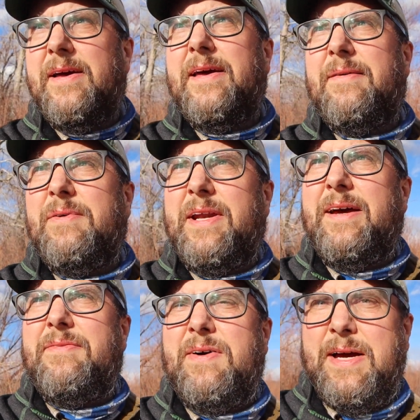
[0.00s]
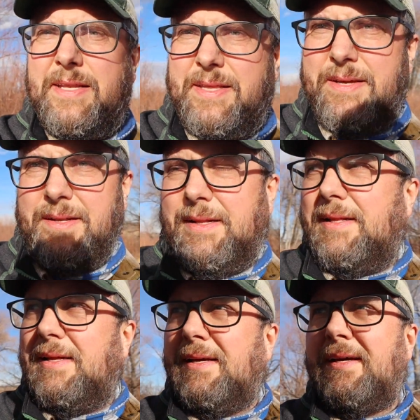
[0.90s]
And when I find little
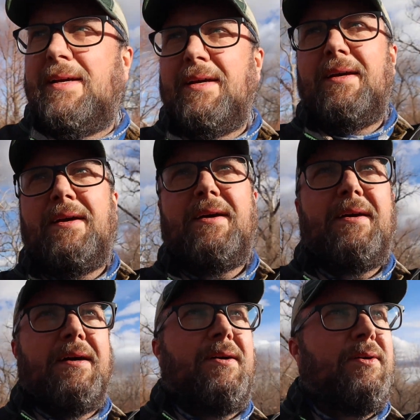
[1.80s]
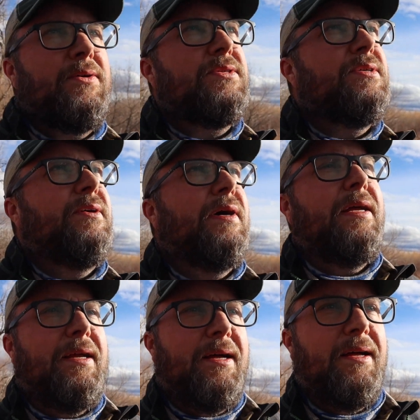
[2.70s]
holes through
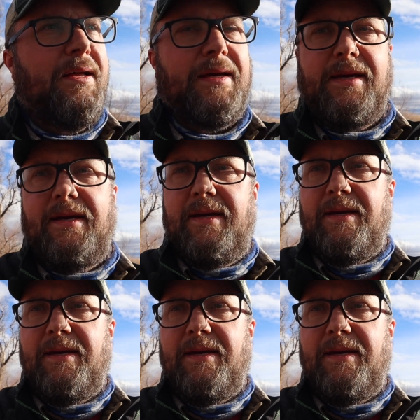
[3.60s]
it, like